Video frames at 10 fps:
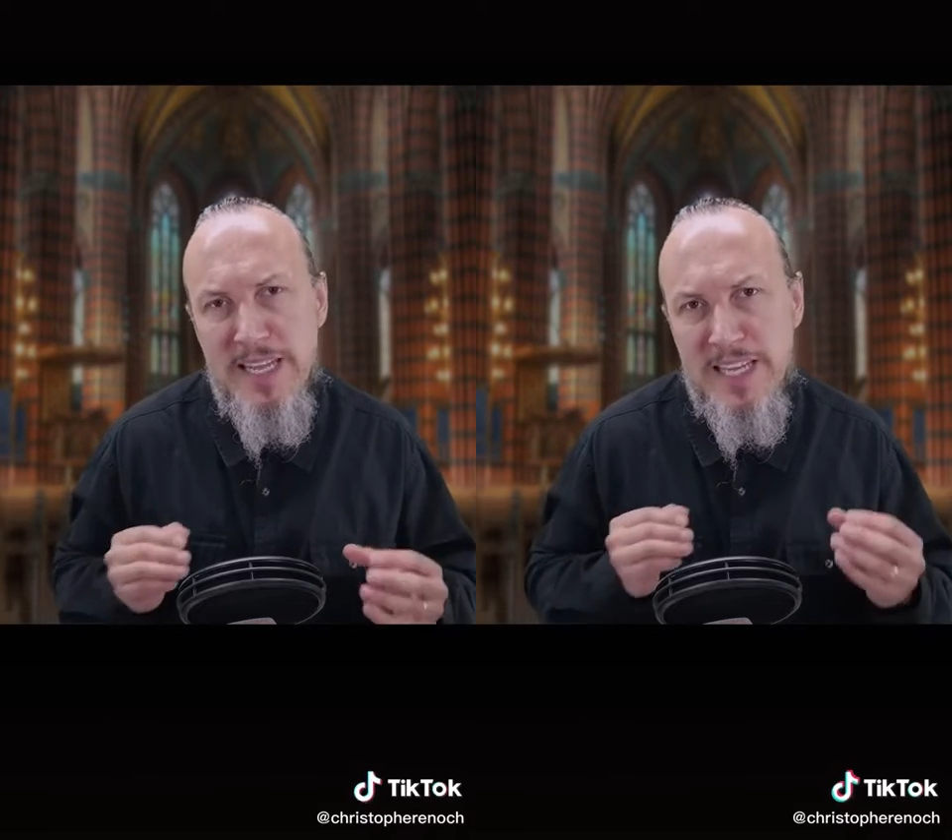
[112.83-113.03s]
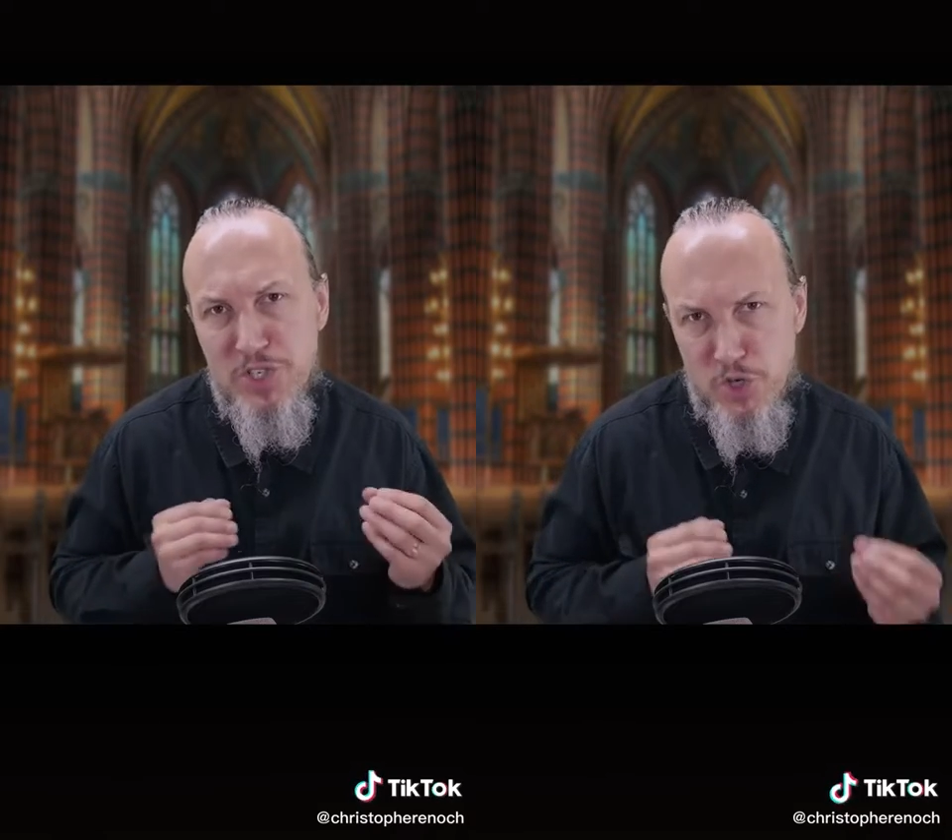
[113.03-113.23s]

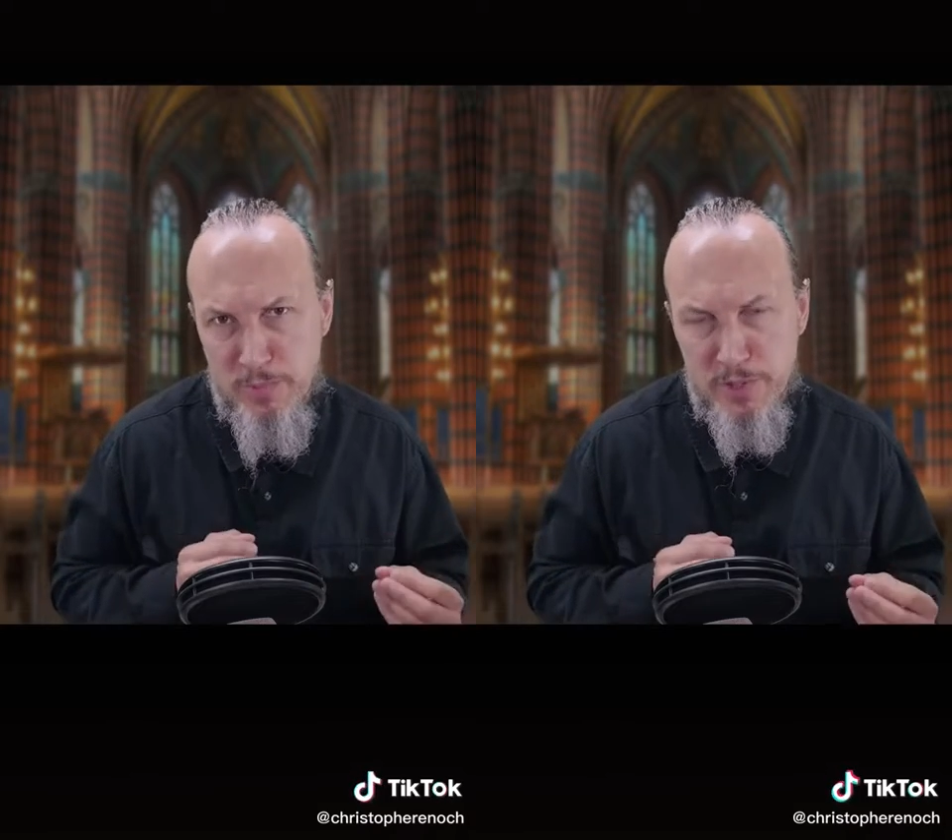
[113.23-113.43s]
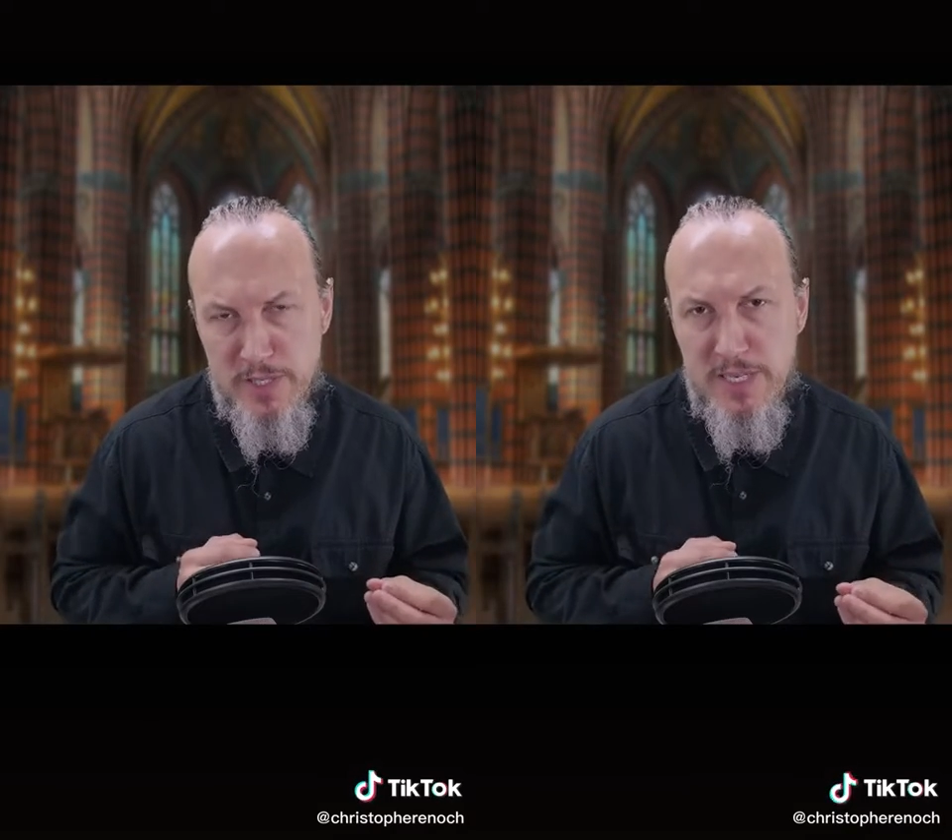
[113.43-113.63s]

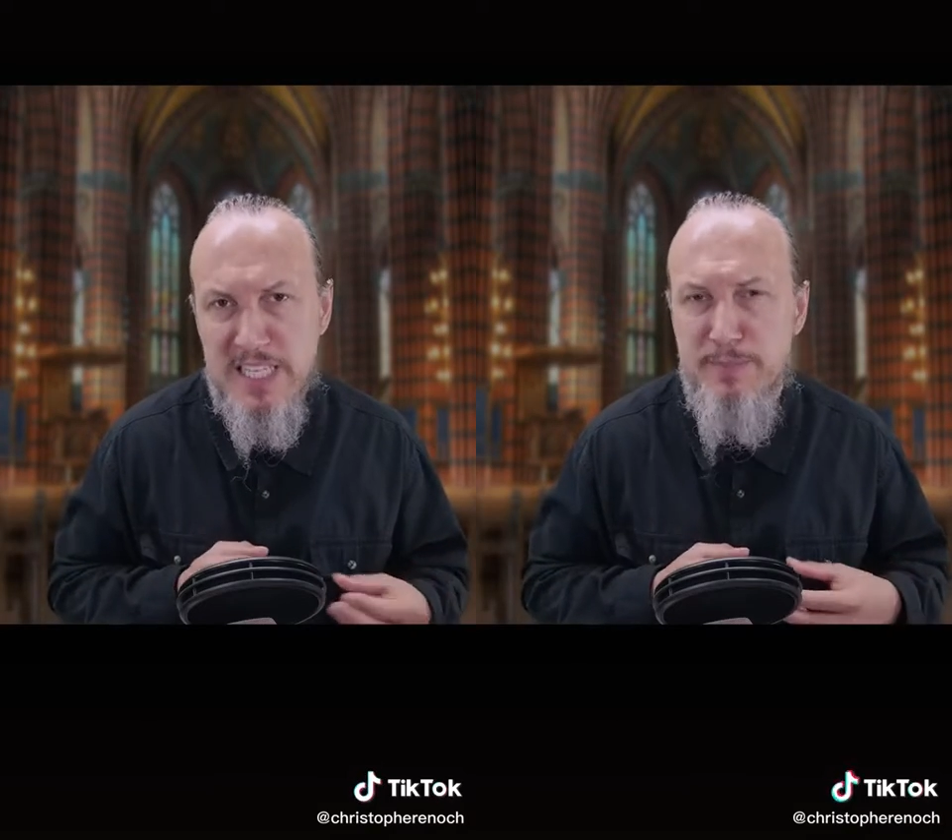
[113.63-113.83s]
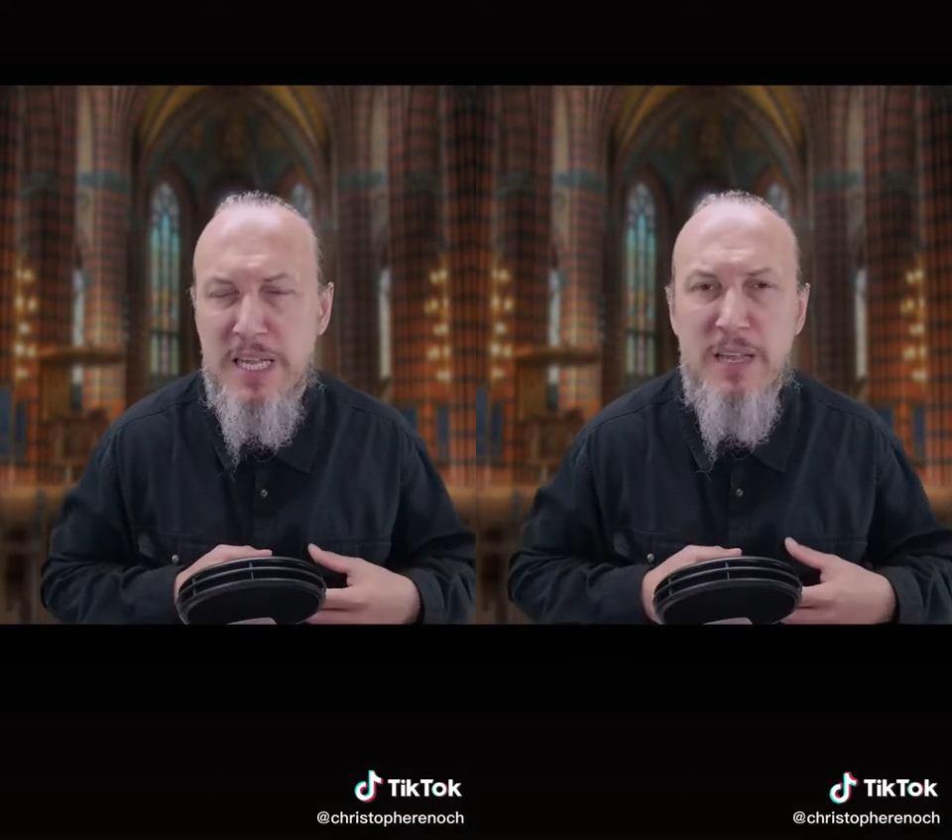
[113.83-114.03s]
interpreted as
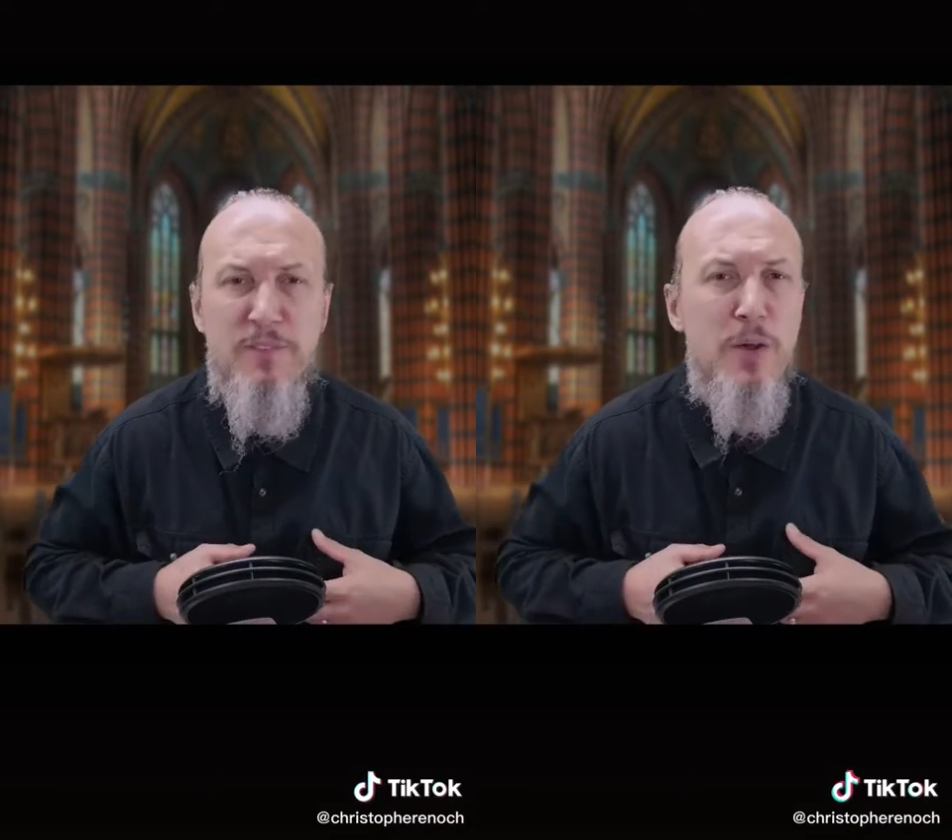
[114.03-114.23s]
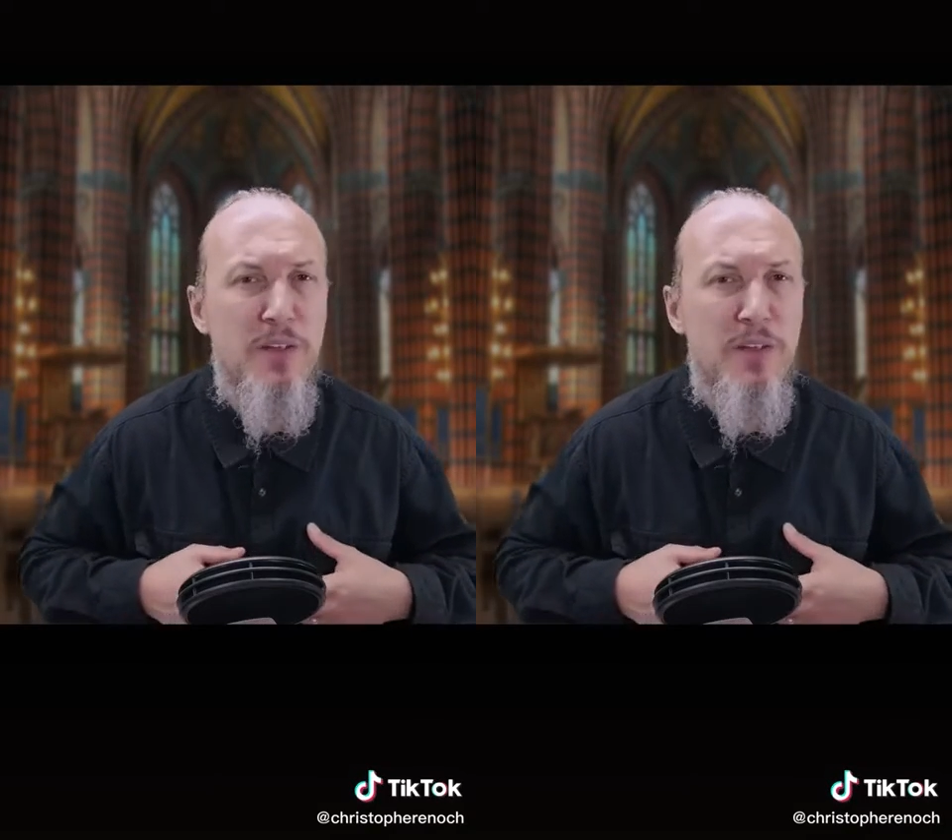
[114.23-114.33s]
being very